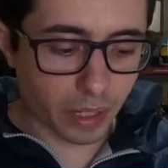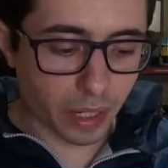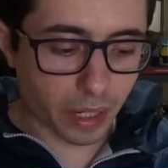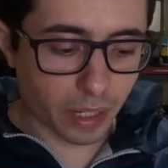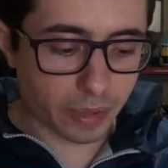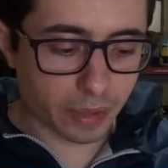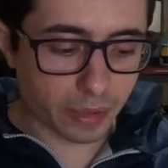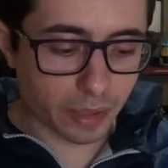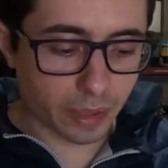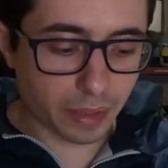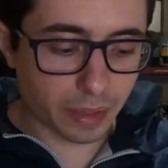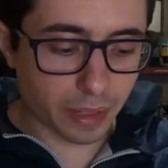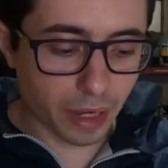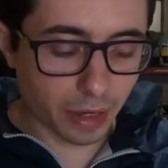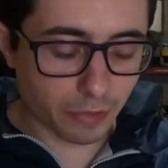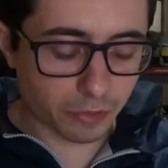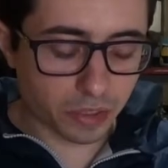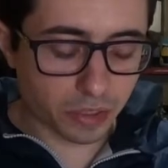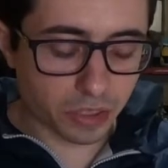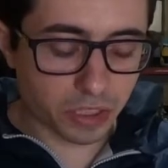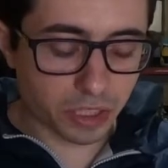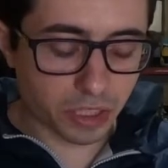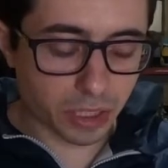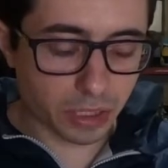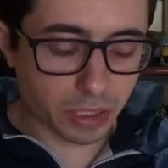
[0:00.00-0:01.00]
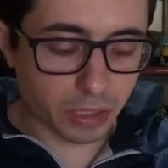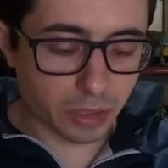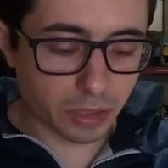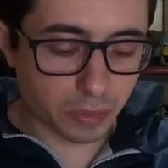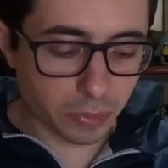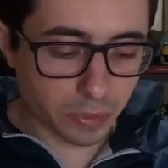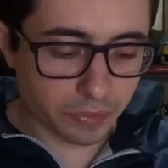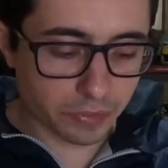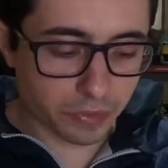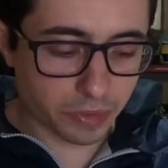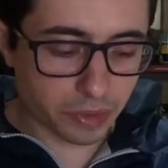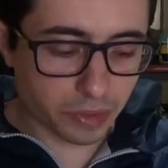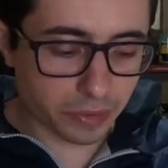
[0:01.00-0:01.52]
and then after taking the
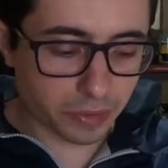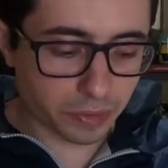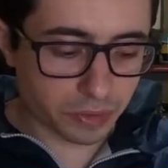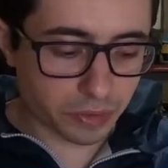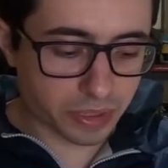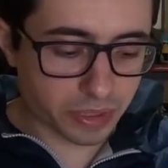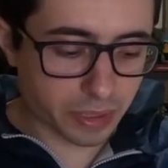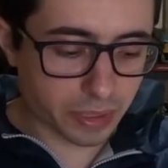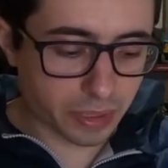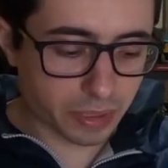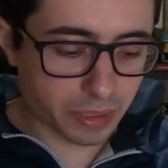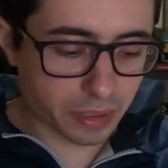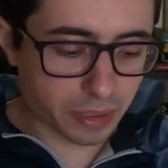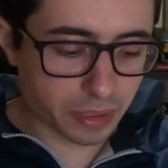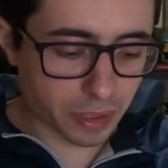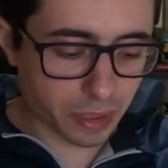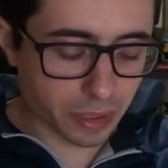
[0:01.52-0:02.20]
derivative, set